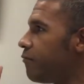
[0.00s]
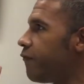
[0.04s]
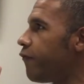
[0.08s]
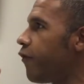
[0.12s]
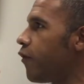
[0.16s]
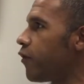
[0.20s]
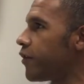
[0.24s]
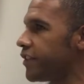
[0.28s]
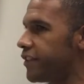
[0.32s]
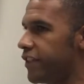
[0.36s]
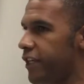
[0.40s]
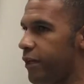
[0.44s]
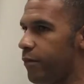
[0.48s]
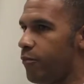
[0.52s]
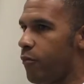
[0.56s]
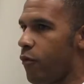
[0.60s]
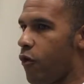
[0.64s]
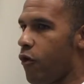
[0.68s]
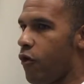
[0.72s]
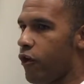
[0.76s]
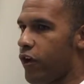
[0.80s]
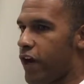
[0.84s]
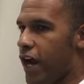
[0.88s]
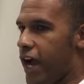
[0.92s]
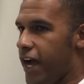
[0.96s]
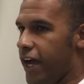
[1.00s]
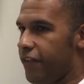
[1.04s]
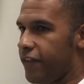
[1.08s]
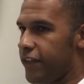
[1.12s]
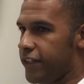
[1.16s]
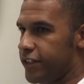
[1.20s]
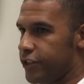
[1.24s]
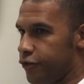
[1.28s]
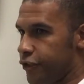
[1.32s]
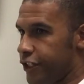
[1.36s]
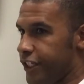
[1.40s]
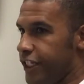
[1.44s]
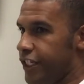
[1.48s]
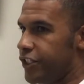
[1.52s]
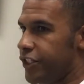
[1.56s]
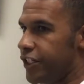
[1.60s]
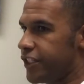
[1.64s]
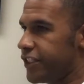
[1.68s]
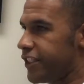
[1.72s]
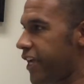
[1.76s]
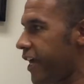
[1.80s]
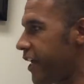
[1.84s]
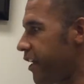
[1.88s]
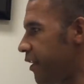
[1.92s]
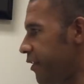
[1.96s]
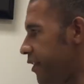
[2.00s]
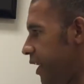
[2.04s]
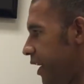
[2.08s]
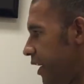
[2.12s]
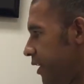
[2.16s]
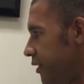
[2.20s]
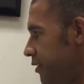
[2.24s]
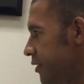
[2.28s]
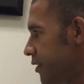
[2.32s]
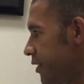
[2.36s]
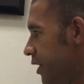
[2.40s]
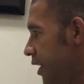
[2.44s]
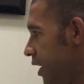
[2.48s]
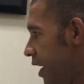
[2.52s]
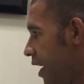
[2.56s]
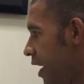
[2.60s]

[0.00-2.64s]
focusing more on the strategic side of things,